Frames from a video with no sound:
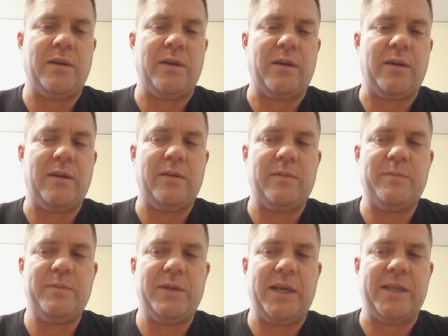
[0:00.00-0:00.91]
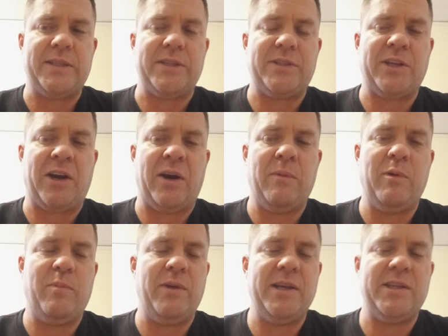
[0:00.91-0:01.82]
um, it's a
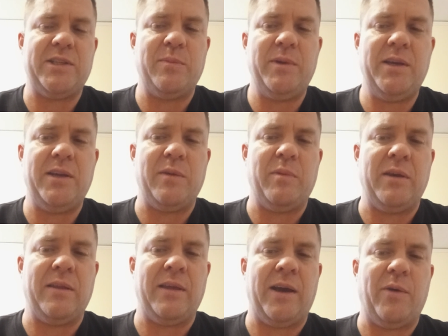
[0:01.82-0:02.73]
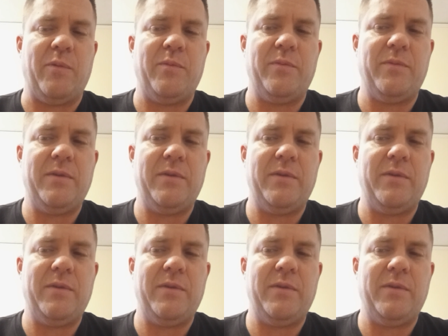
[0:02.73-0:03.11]
terrible place to be to be that